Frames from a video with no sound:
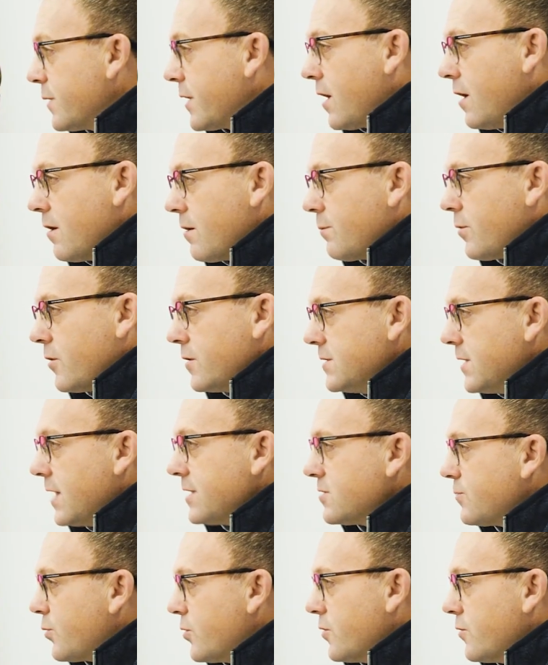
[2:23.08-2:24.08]
We call our employees
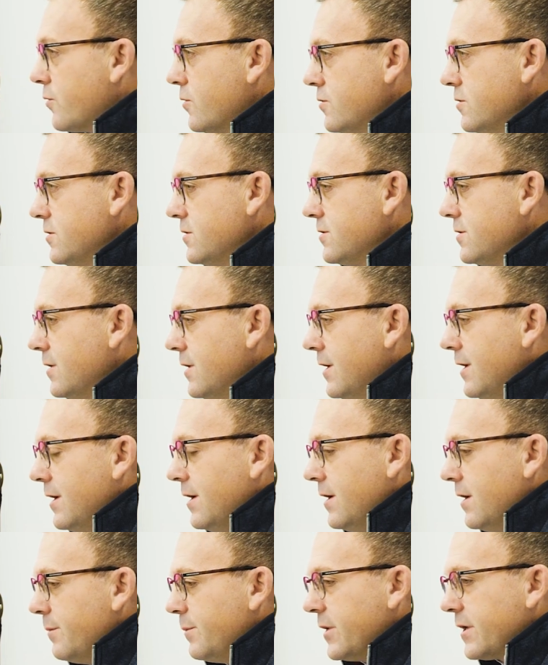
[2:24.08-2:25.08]
entrepreneurs like
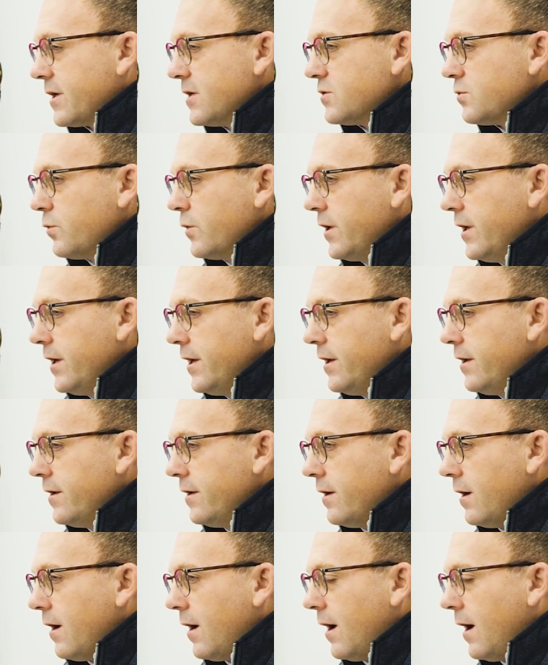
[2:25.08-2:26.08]
because
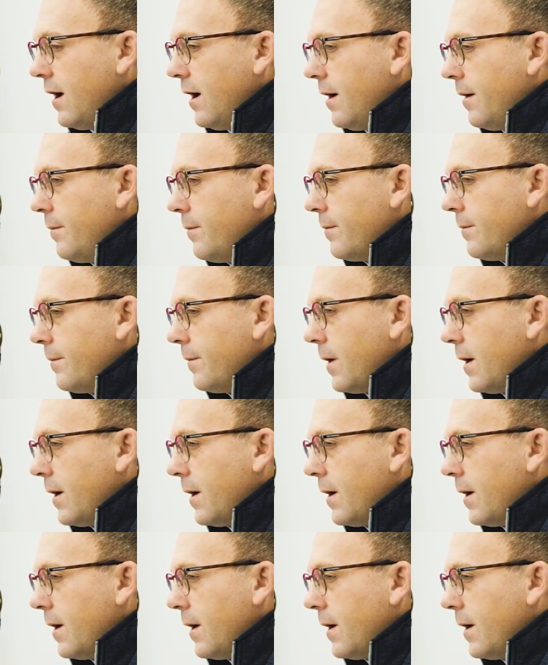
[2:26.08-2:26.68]
we um,